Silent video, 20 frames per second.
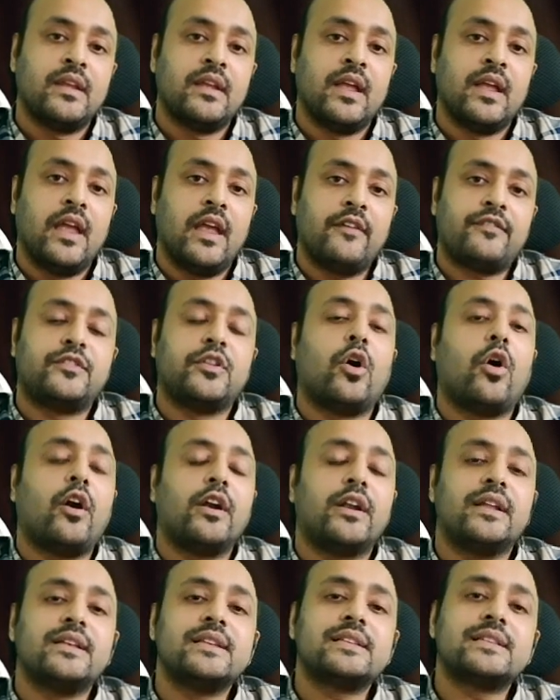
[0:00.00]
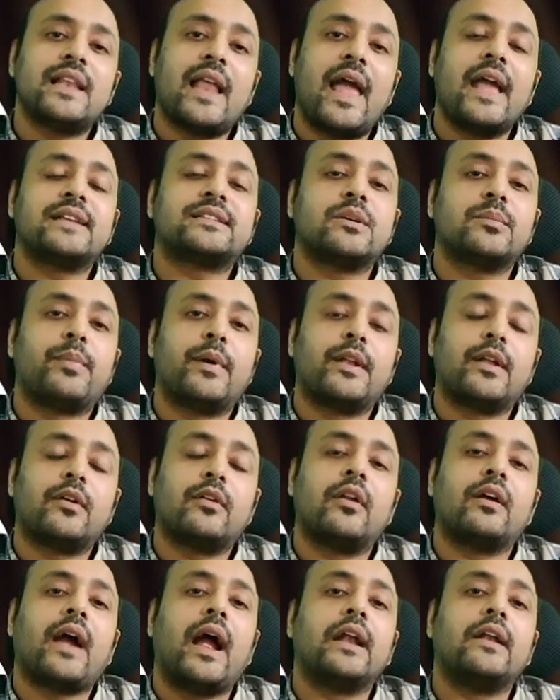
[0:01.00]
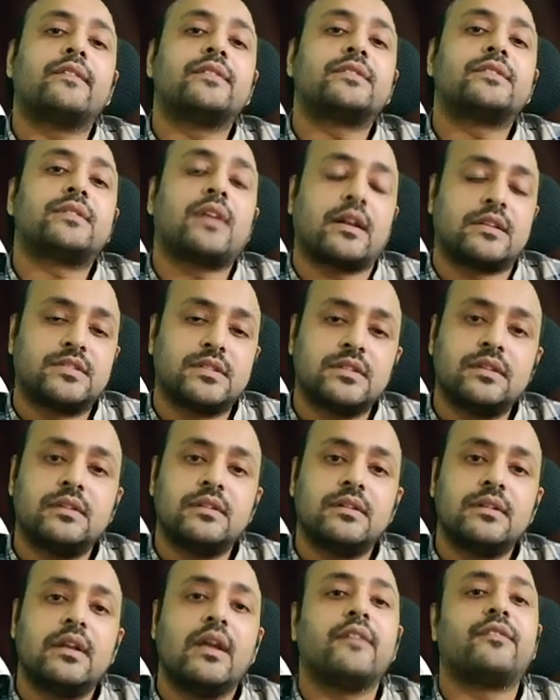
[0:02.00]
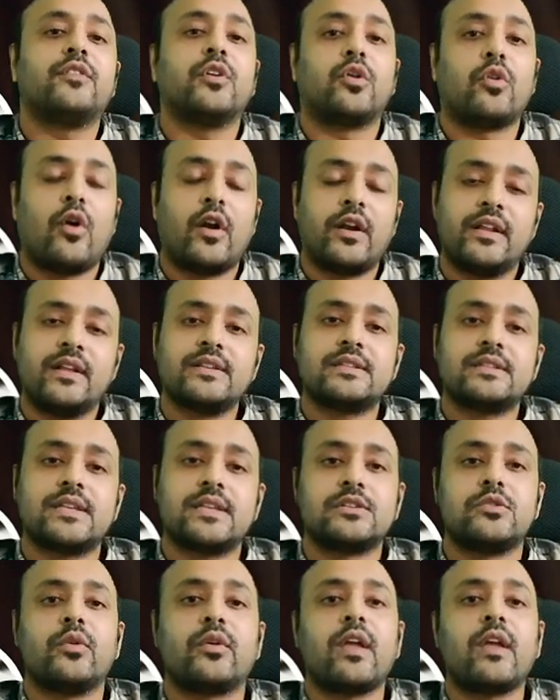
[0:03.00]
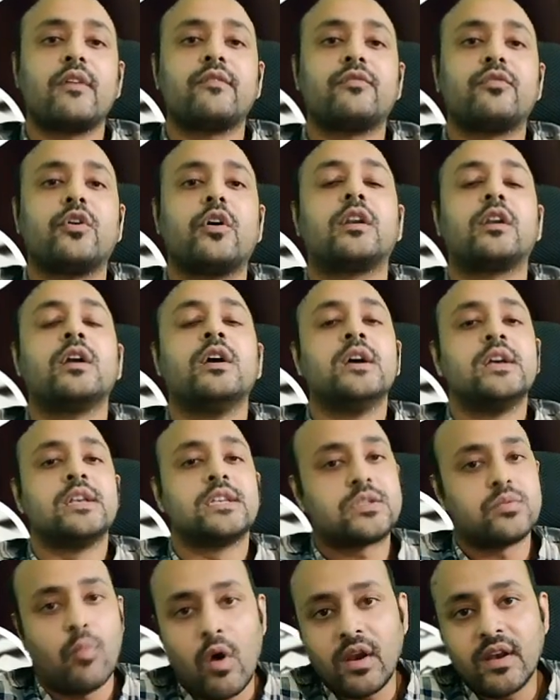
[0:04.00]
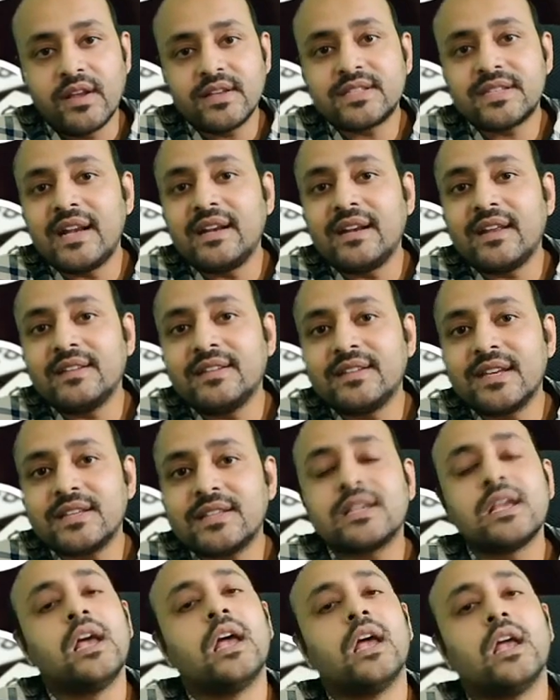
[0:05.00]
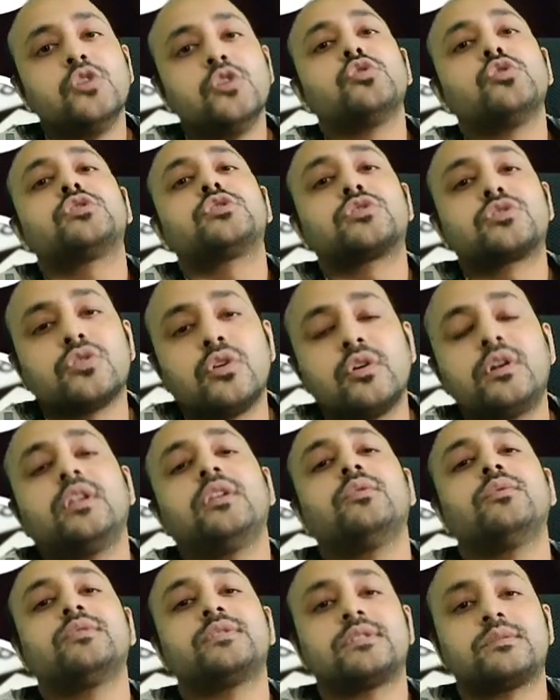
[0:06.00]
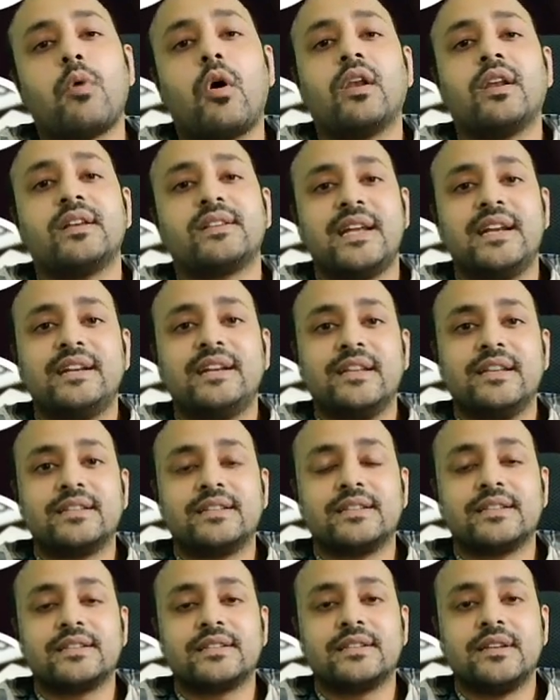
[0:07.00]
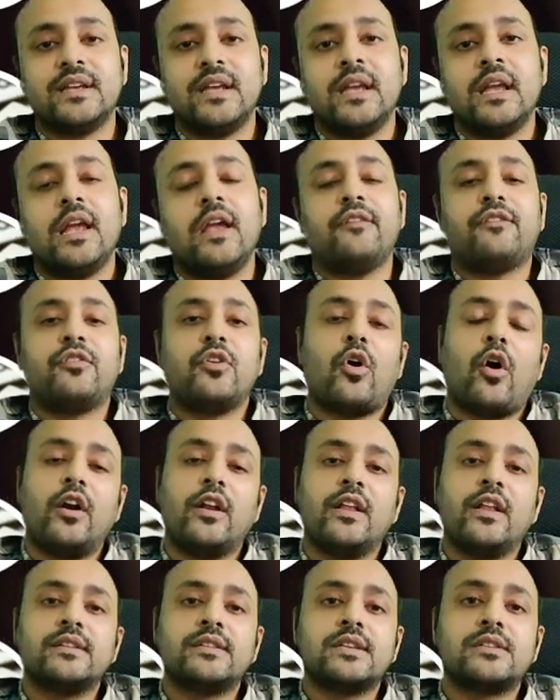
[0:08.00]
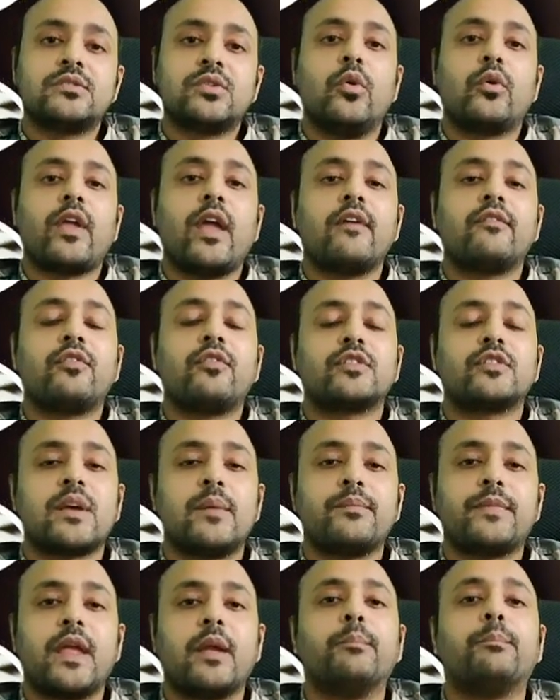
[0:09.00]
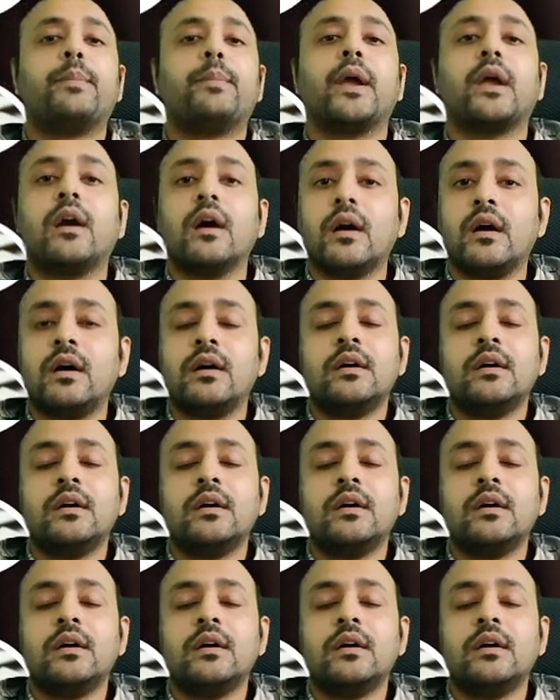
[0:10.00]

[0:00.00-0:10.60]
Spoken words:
If the audience likes a particular kind of structure, if your audience is looking for smaller sentences, you should use smaller sentences. If your audience is looking for something bigger,